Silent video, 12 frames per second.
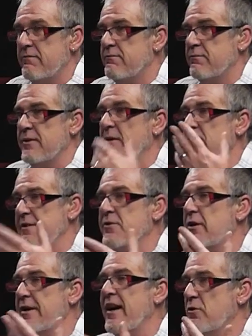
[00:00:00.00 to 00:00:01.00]
round. They've got
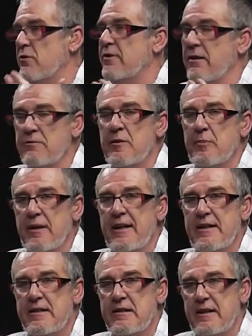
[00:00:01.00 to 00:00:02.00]
to have a look round the
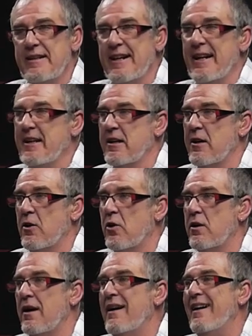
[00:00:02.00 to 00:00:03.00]
place at nine
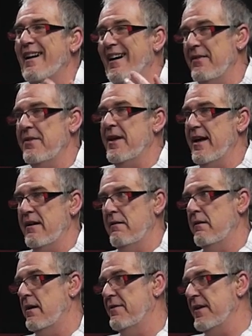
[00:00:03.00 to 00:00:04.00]
o'clock, and then
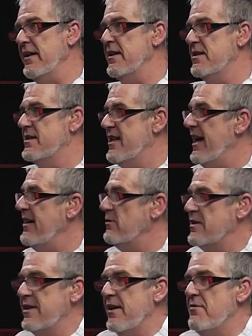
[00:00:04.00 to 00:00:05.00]
I think it's ten or
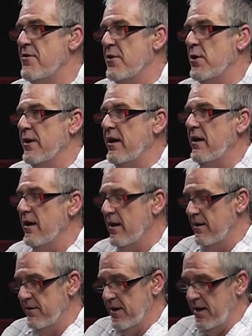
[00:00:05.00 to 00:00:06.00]
ten thirty.
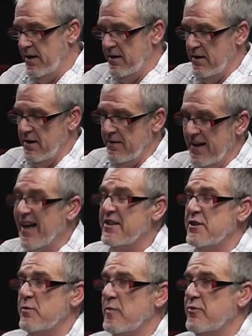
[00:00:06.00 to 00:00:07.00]
The uh, the
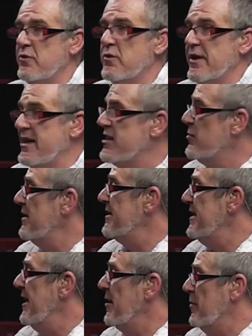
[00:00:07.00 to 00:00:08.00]
actual protest will
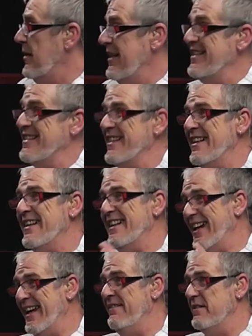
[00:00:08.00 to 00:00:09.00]
take place
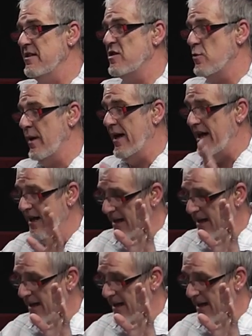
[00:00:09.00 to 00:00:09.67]
in the square